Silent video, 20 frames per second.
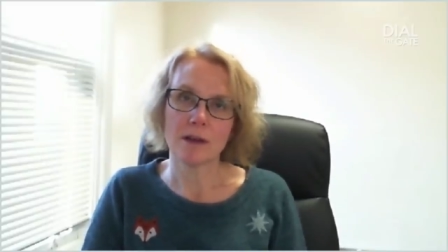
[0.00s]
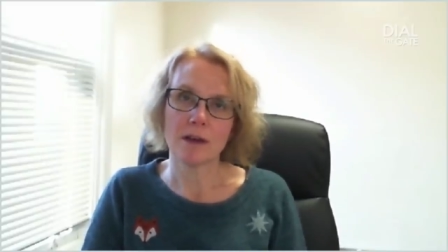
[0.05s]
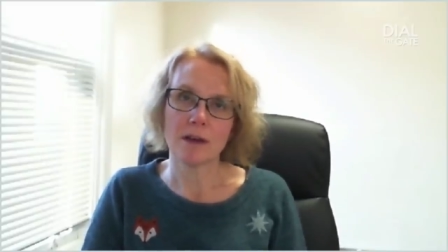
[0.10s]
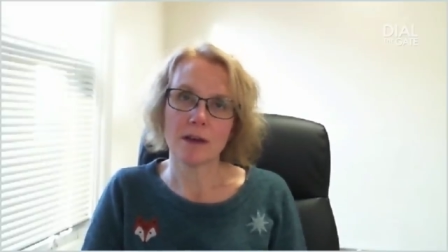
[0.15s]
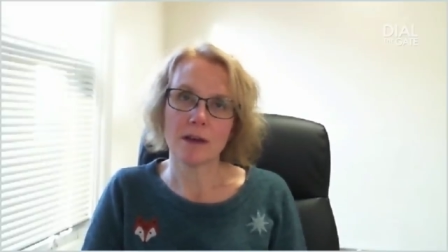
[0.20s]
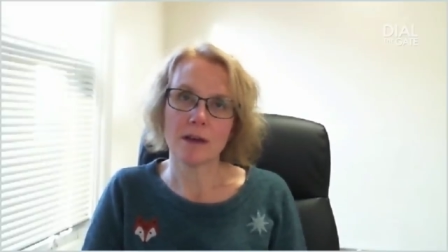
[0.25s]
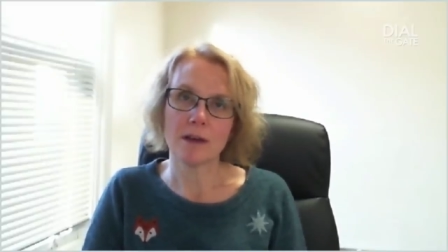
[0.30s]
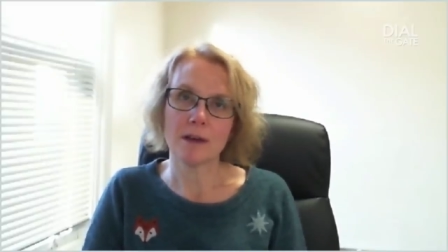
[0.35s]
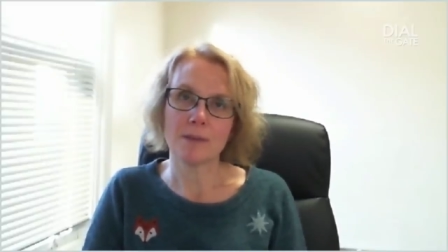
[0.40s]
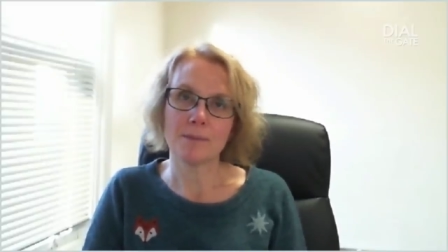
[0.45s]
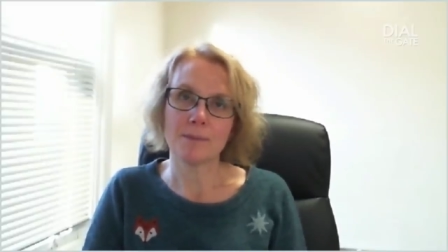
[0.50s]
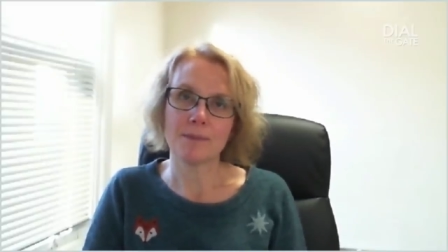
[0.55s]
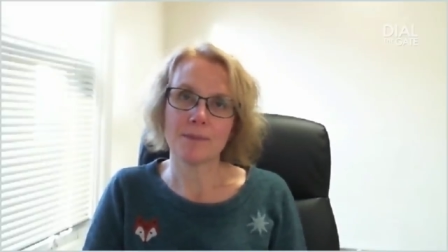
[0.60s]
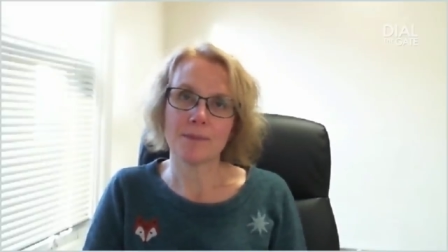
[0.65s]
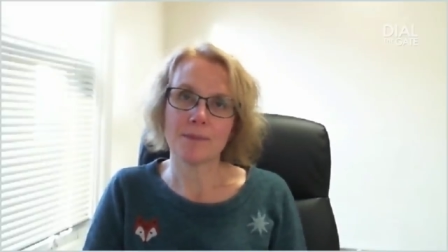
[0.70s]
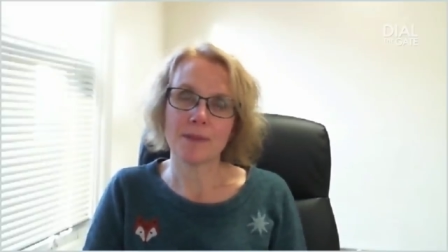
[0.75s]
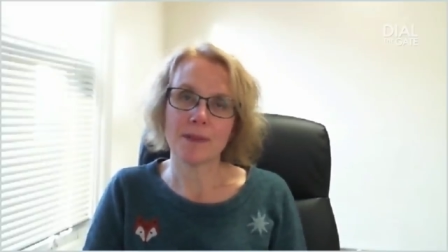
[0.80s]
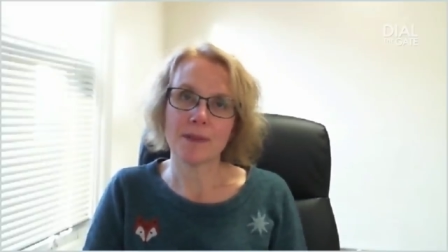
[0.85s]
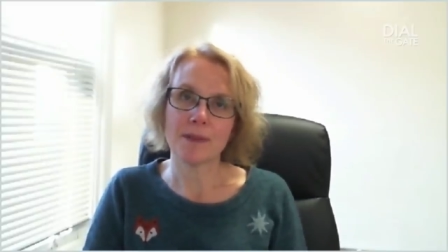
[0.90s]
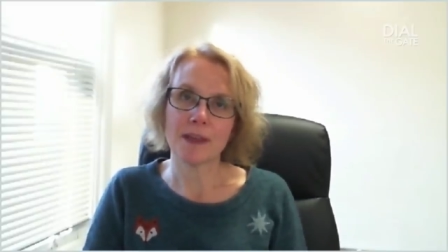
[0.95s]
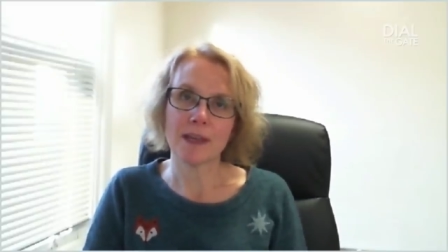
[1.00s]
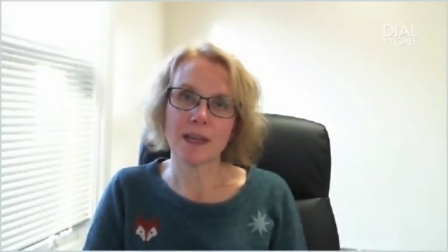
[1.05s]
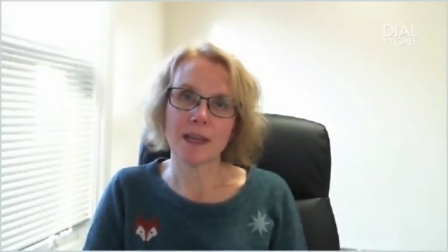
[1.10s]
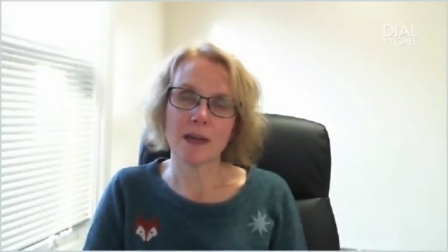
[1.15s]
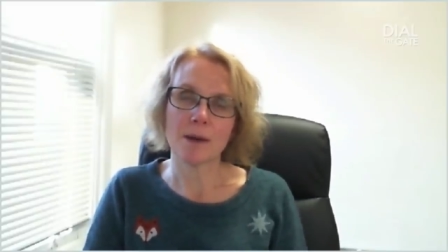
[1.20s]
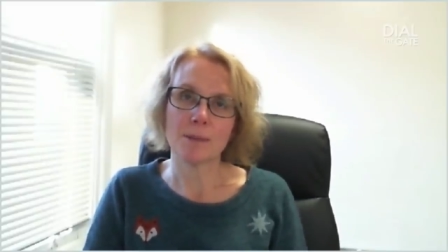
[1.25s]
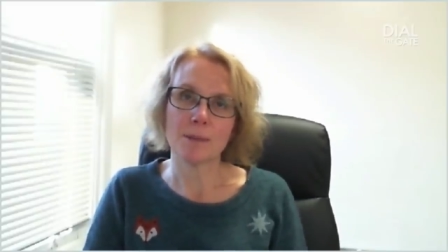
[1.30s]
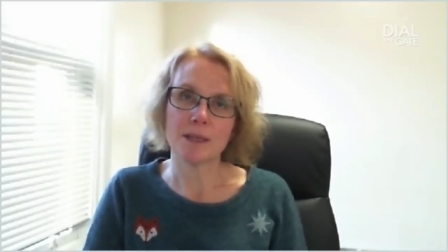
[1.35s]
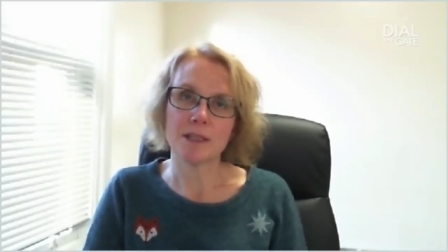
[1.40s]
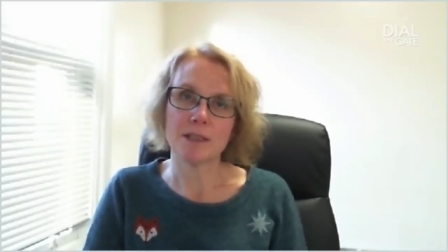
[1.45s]
They
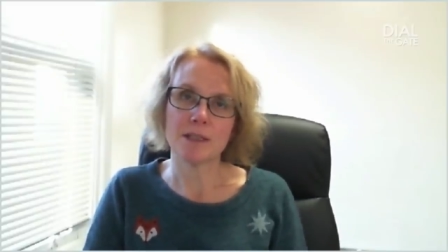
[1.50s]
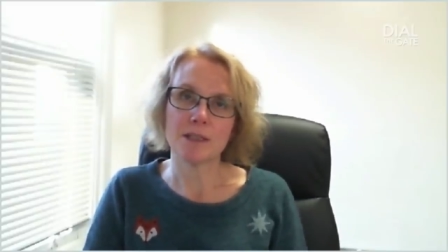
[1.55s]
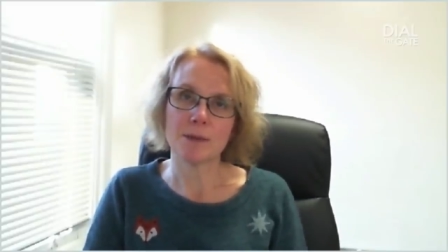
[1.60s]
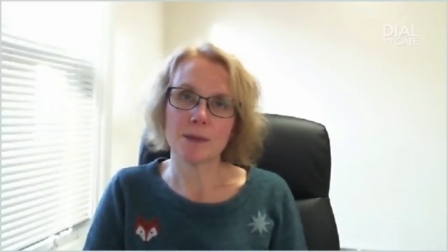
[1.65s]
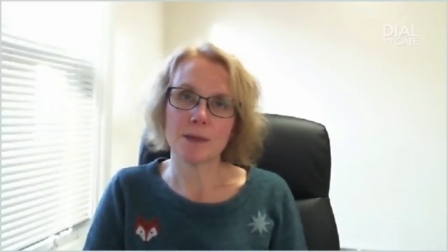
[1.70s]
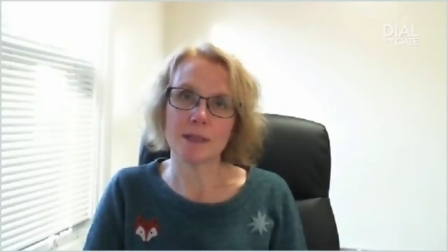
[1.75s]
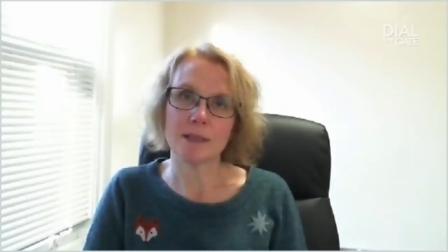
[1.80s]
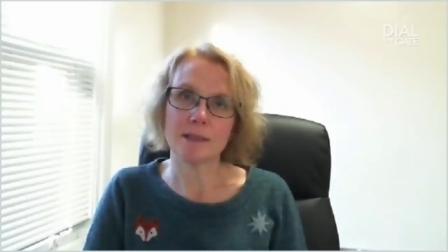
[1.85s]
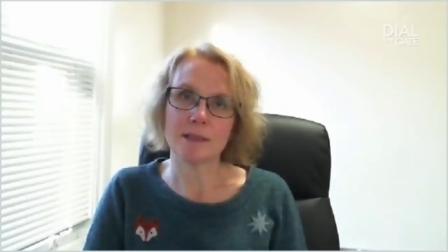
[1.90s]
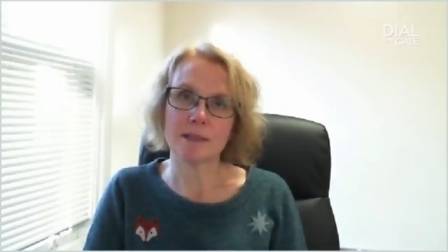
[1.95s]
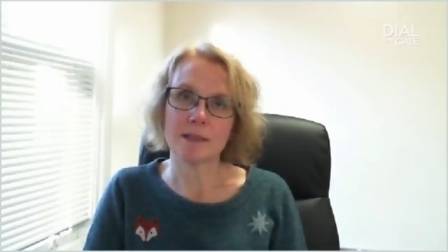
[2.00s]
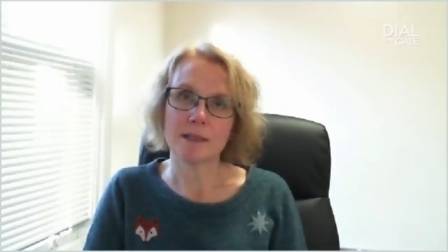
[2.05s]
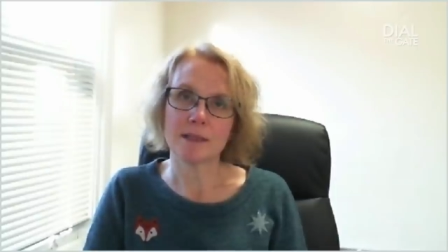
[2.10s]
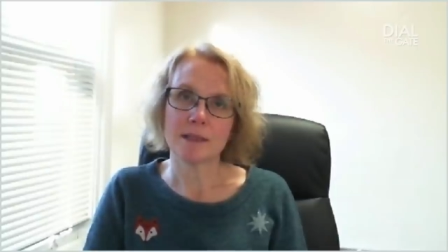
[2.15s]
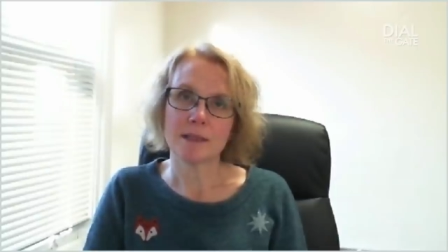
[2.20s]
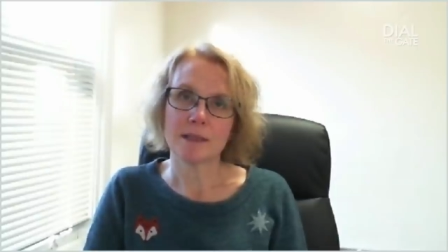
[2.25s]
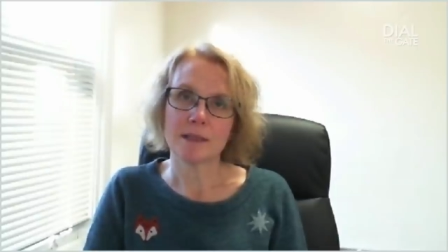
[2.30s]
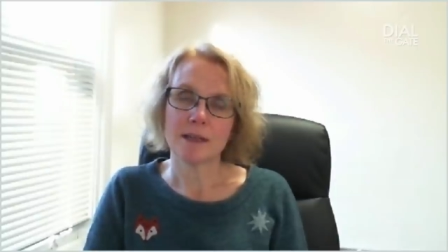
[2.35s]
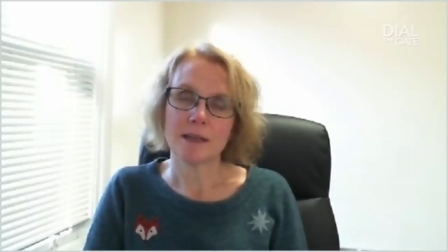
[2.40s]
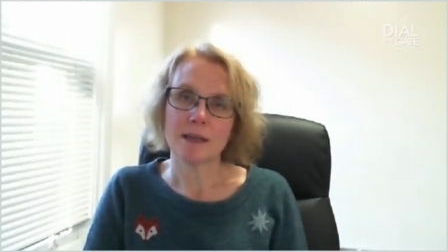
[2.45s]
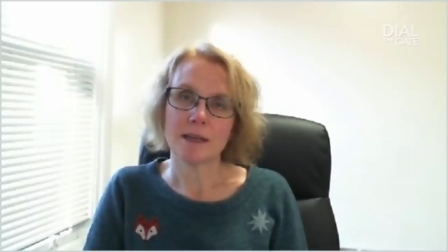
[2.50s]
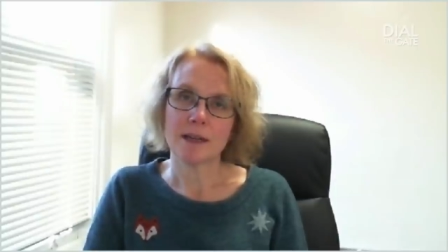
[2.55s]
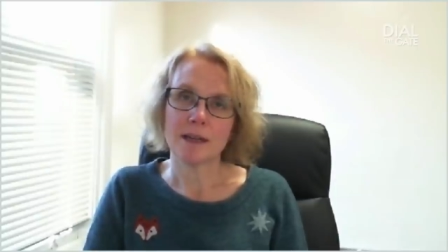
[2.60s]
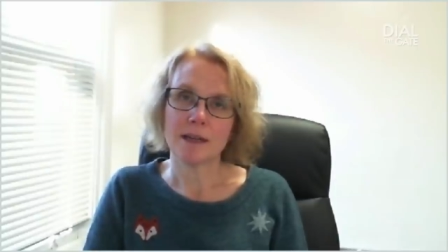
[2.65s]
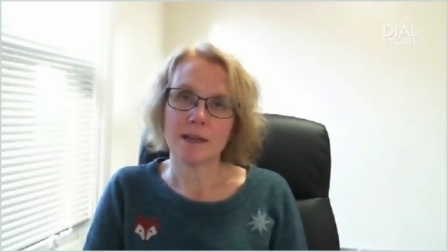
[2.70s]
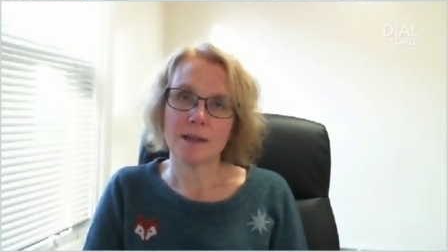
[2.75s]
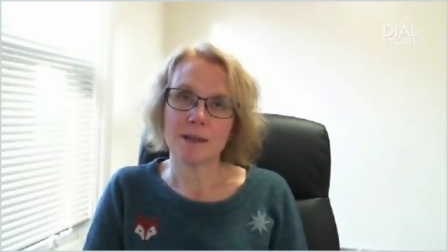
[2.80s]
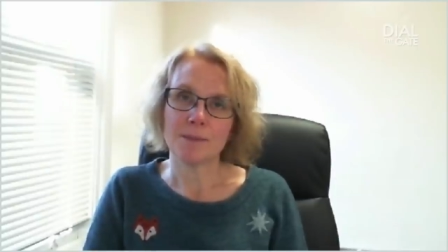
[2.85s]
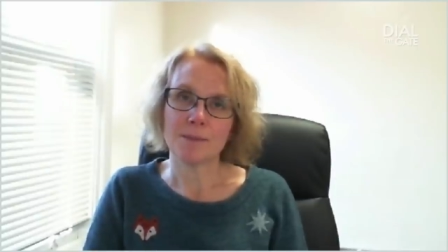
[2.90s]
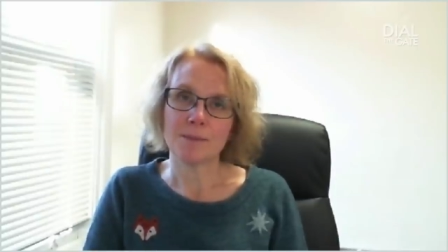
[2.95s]
come into it,
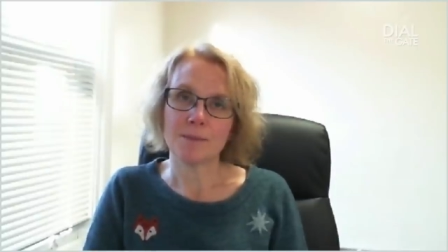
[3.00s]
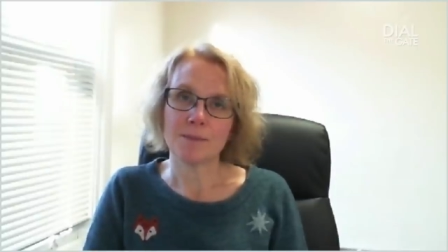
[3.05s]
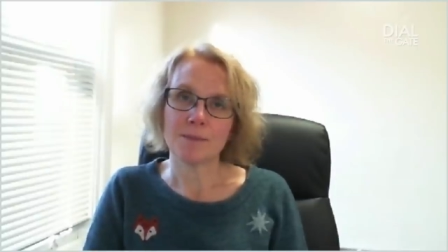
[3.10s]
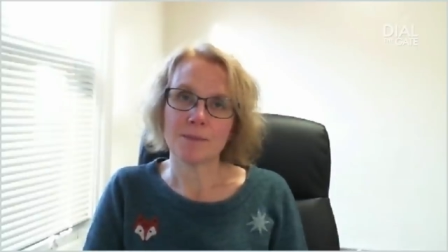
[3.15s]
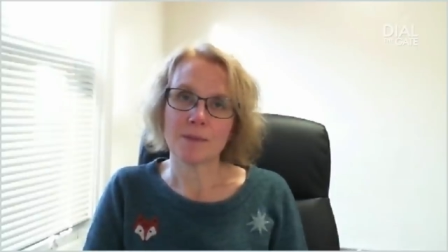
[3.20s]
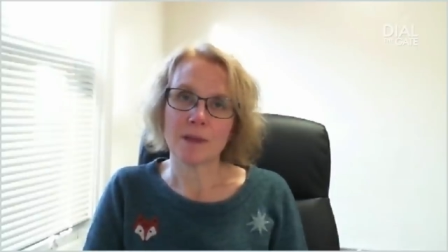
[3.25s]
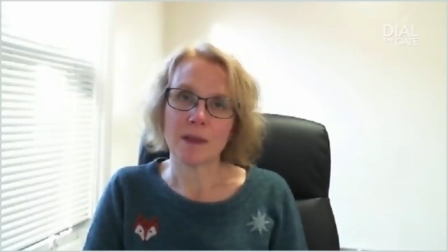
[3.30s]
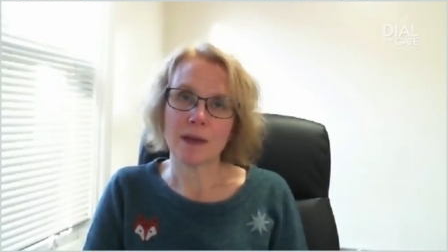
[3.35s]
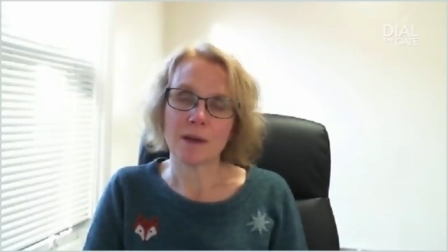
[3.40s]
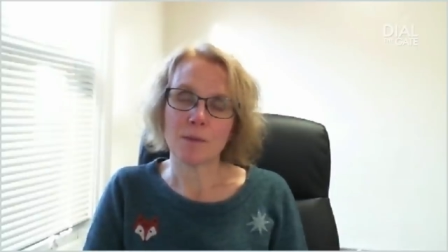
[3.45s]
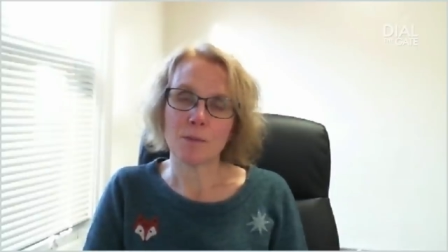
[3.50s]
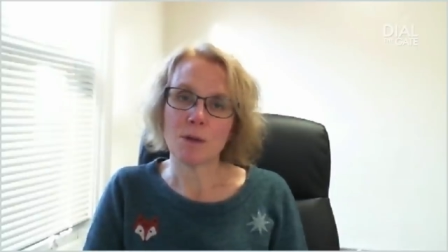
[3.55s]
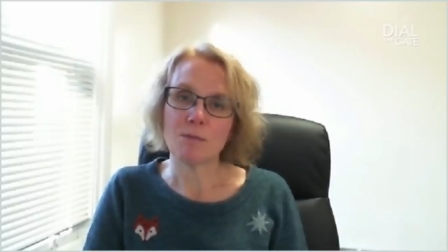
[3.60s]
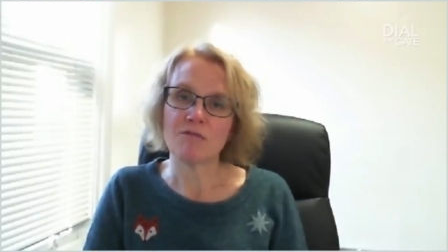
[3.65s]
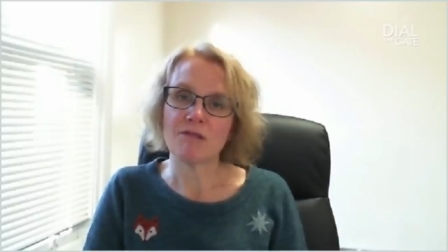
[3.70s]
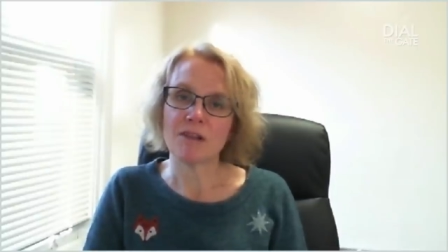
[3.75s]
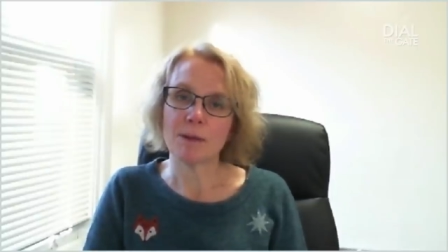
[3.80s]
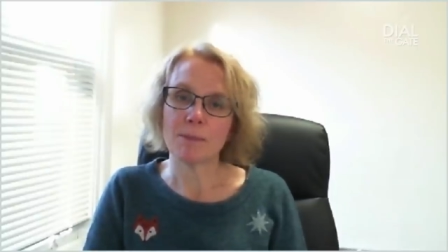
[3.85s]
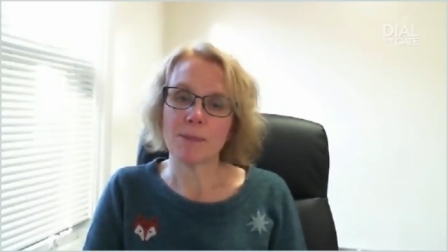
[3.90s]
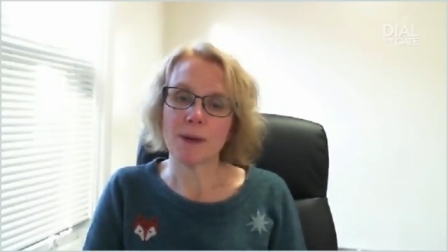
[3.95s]
and we bring